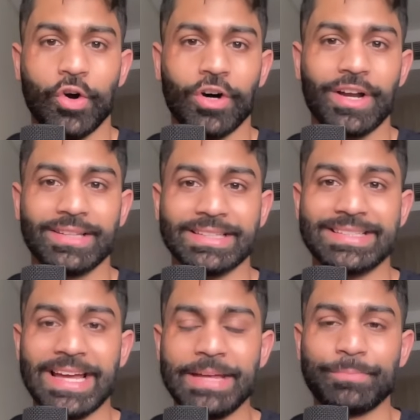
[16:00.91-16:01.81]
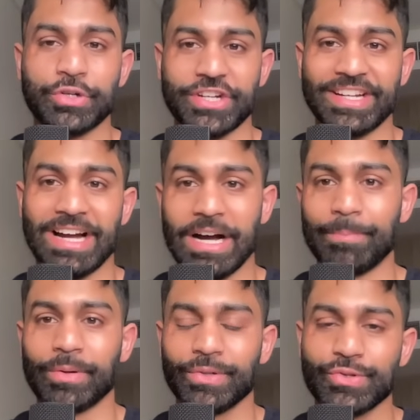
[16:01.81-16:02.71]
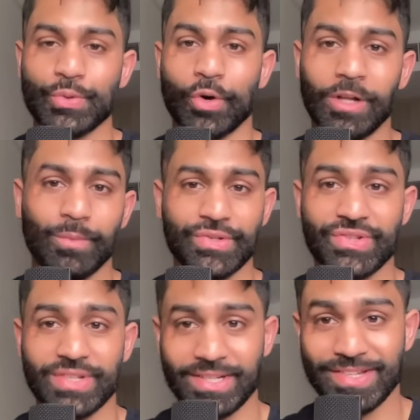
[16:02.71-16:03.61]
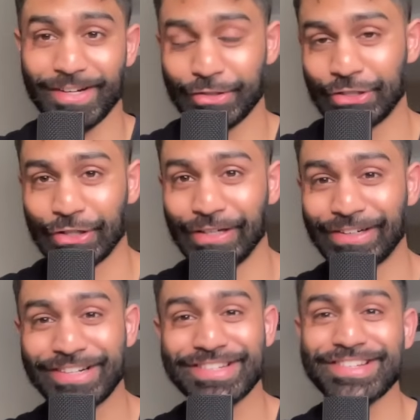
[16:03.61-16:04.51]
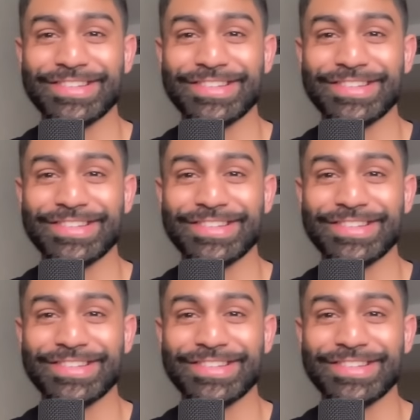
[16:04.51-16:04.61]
on the day pushing up to almost six hundred dollars.